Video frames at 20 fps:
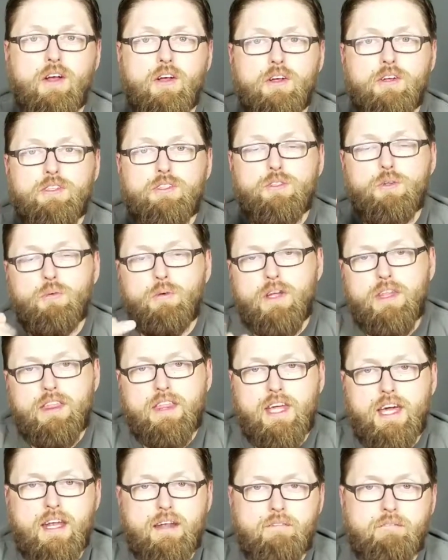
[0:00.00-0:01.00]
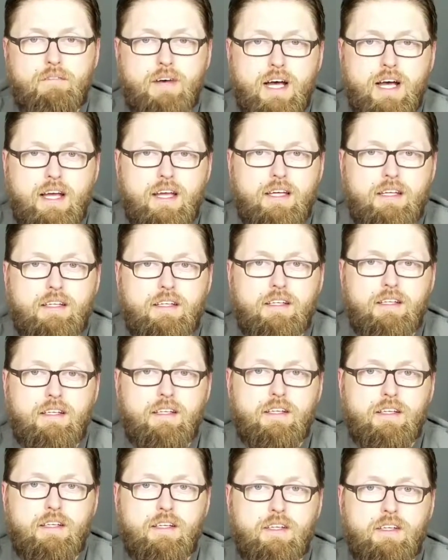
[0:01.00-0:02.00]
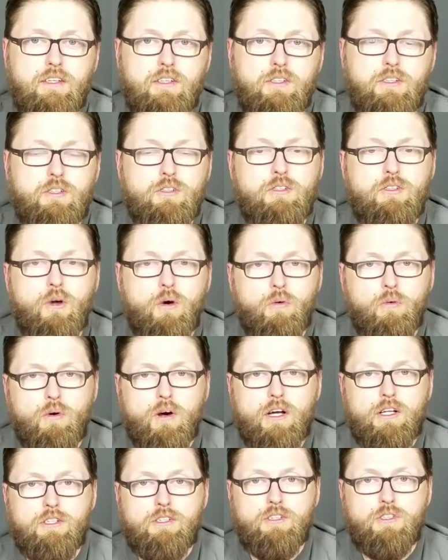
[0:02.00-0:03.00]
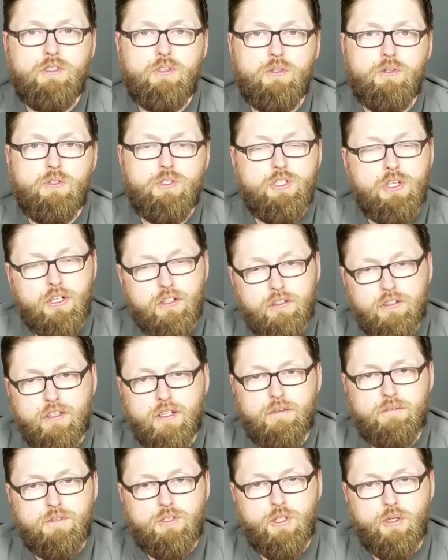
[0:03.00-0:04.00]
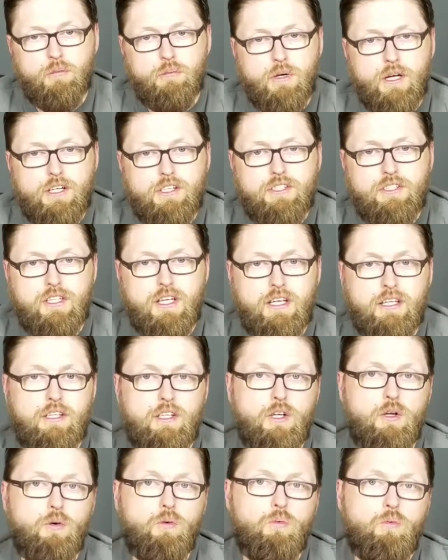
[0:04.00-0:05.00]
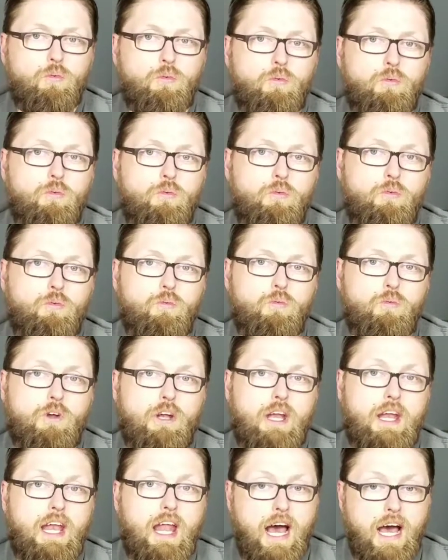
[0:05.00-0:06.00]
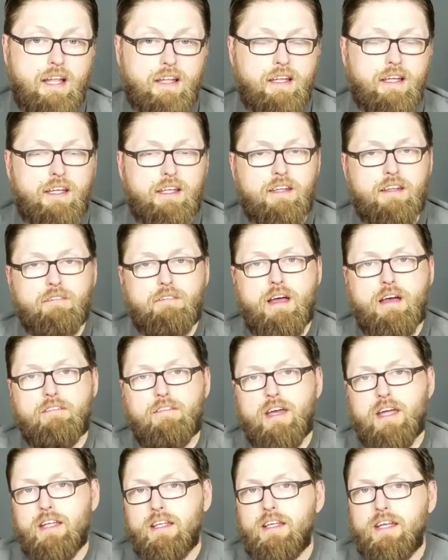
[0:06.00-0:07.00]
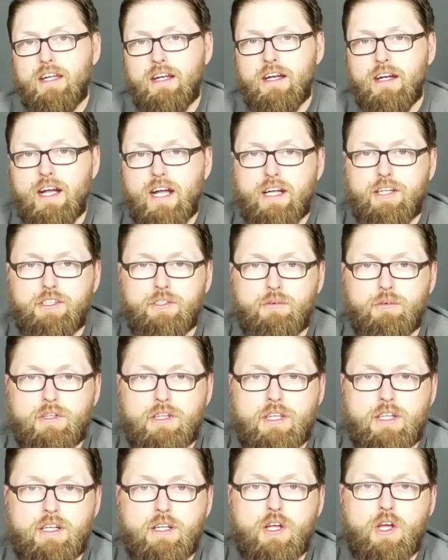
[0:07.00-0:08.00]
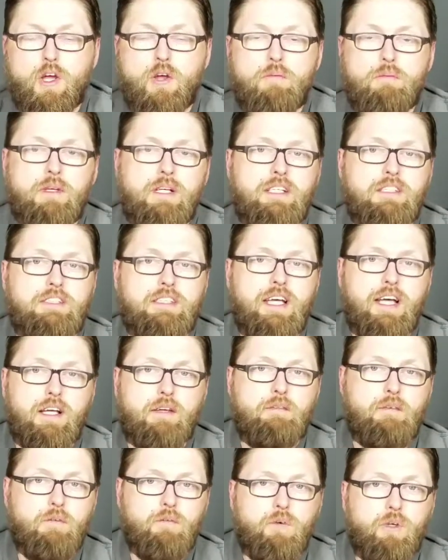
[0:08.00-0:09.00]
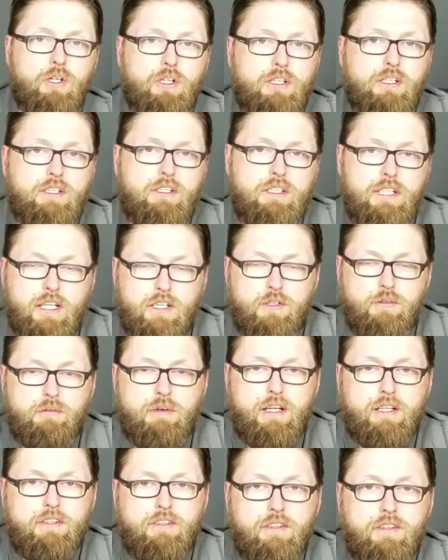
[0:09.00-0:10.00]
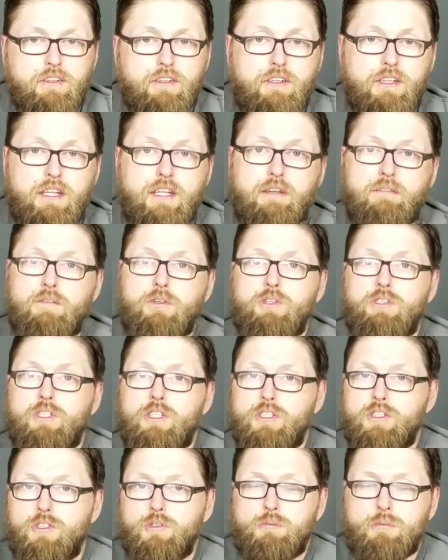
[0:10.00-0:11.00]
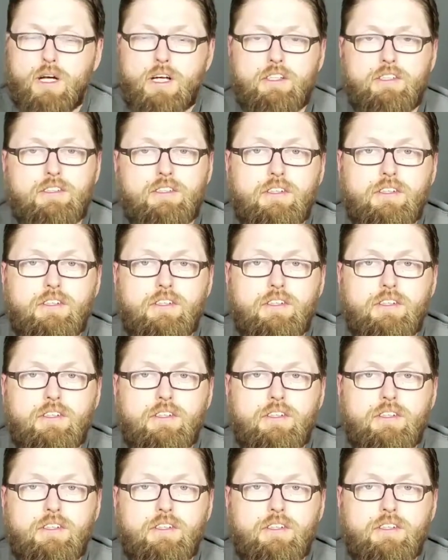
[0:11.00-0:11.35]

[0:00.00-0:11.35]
So with that in mind, you don't want to shelter them so much that you're not letting them have any interaction with it, because that can be more detrimental than them using it too much.